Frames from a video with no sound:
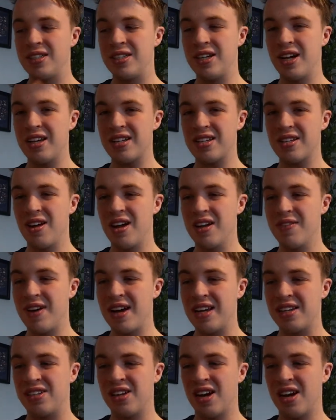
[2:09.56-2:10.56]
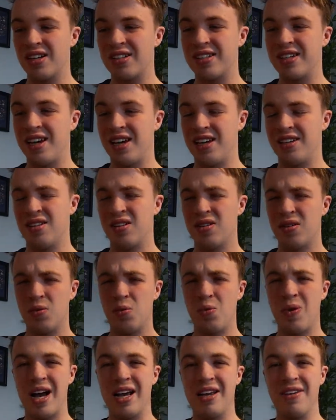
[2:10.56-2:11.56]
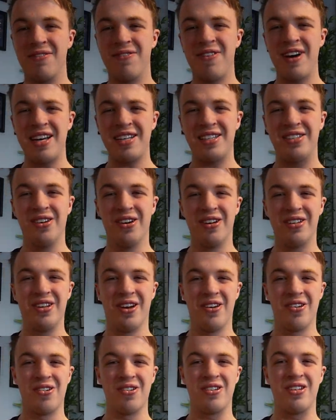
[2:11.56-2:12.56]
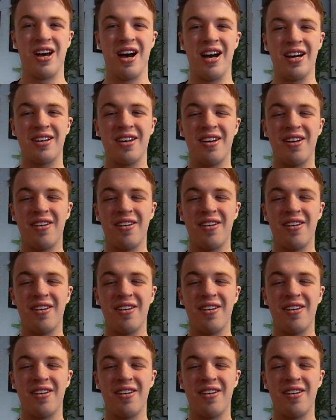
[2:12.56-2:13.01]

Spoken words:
Just like that duck did. Wait, that's not Donald Duck.